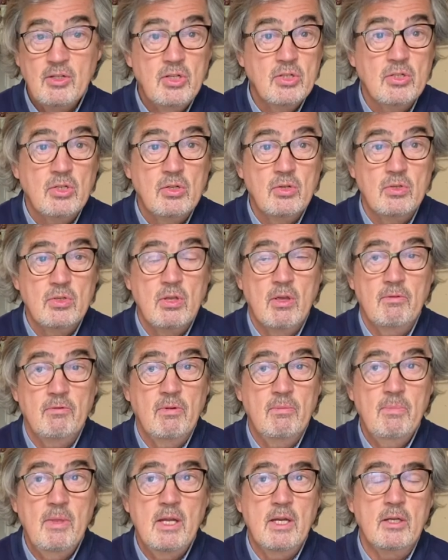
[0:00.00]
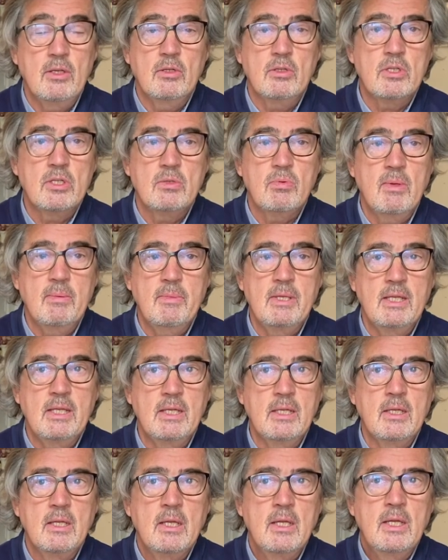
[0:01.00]
just goes on from there. You're
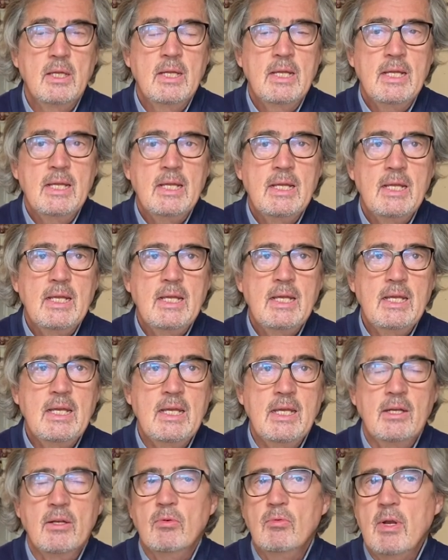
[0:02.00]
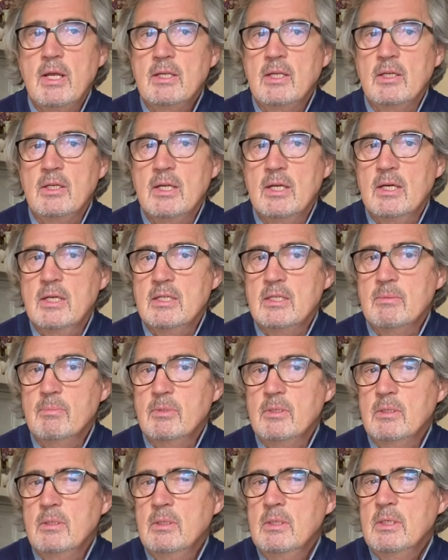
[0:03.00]
swimming in a
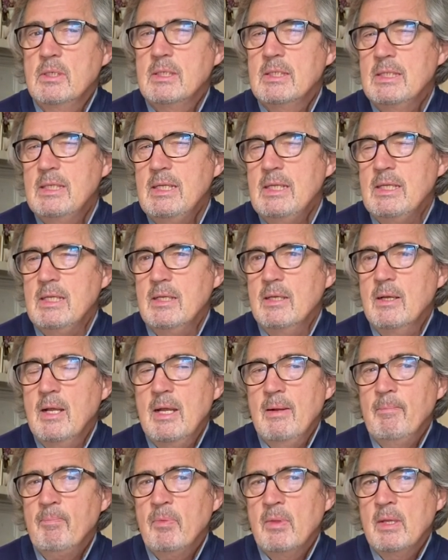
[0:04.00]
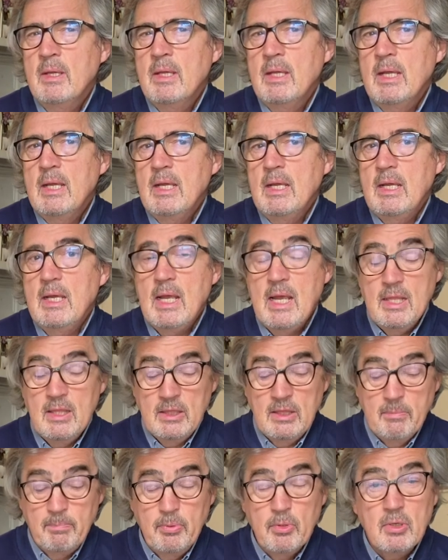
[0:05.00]
recognizable sea.
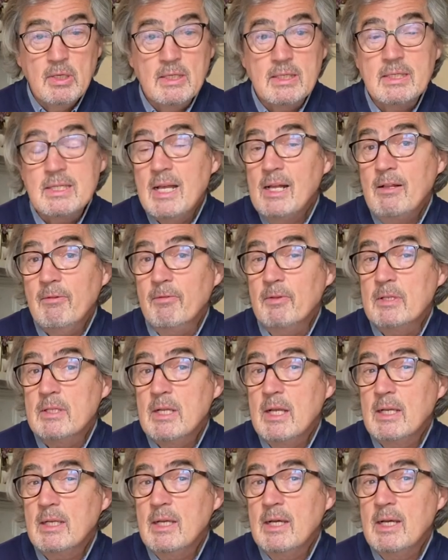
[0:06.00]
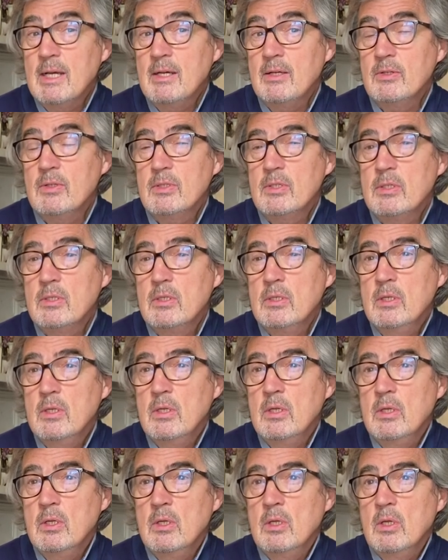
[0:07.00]
The book itself is like a house
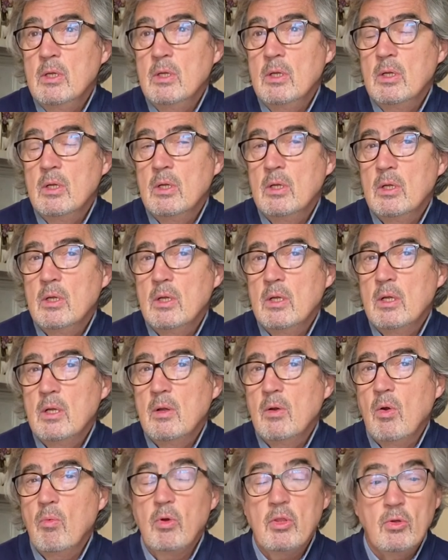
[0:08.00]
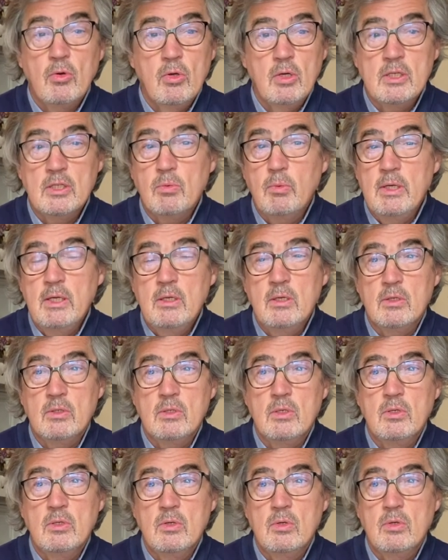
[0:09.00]
with all its
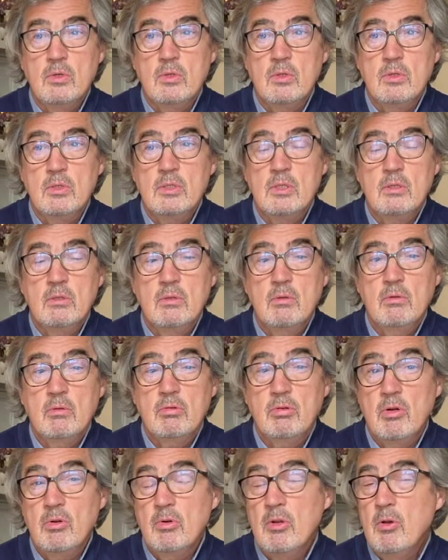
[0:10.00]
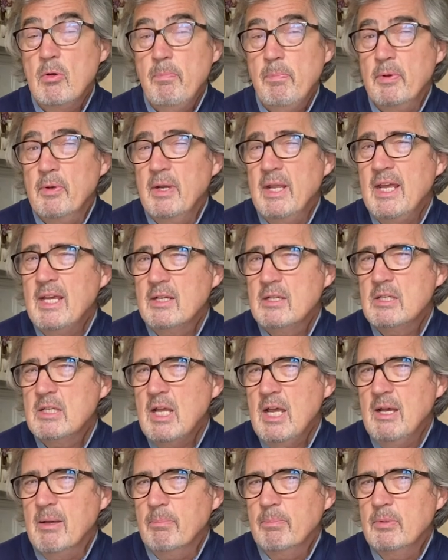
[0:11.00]
windows and doors thrown open,
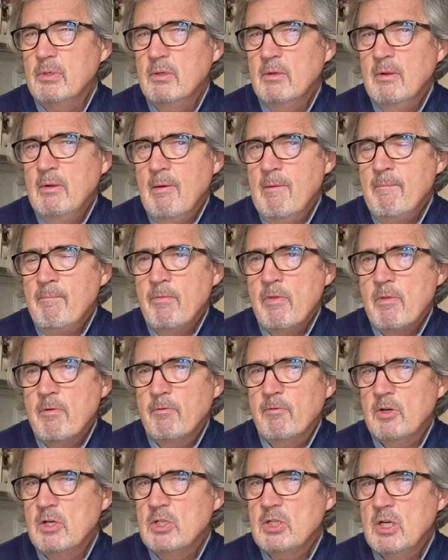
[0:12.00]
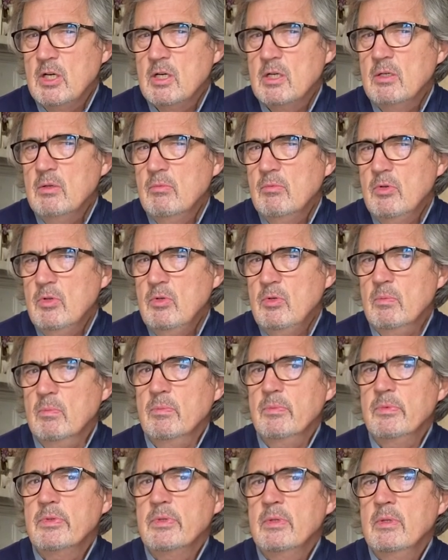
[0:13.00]
except for certain
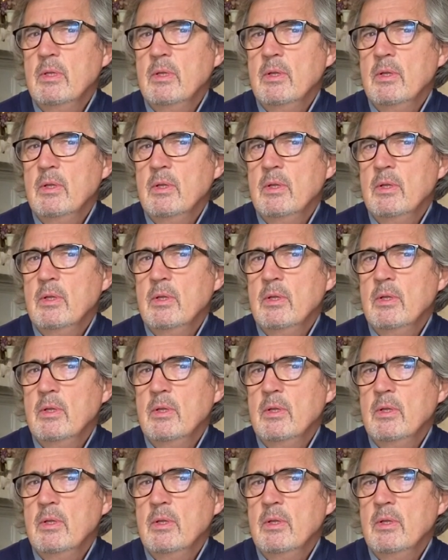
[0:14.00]
rooms